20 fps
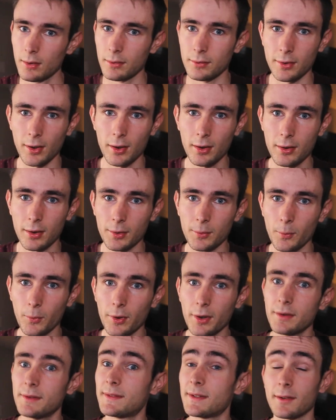knock on
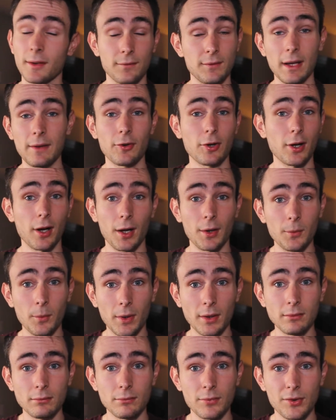wood, to have never gotten
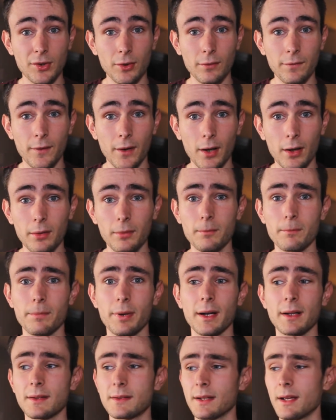one so far.
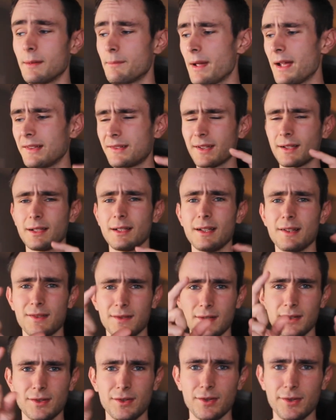But uh, basically, it's this